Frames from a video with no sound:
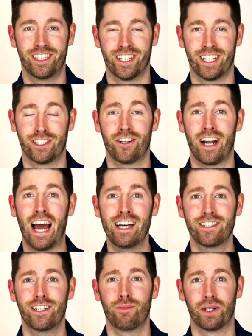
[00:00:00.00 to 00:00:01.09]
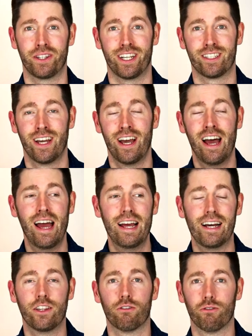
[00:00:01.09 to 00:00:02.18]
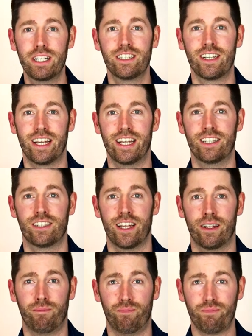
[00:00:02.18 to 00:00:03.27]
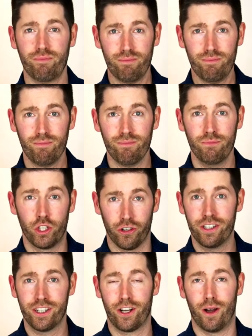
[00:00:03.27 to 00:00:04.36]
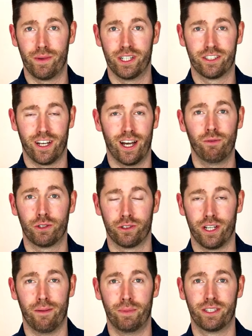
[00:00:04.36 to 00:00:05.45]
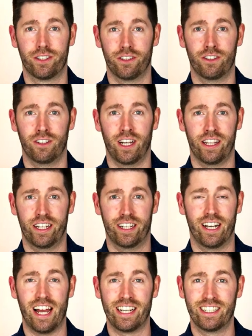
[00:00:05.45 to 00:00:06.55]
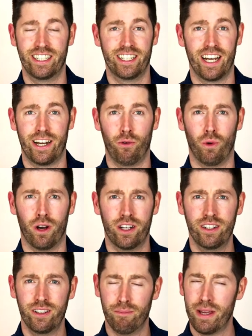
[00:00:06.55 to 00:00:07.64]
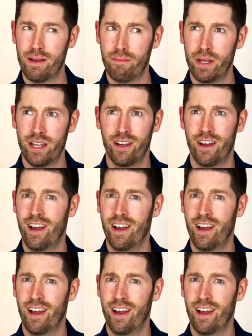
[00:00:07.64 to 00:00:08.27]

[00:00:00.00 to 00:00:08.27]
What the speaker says: And I started asking about this. And the reason is that during the communist time, which was up until I think 1991 maybe,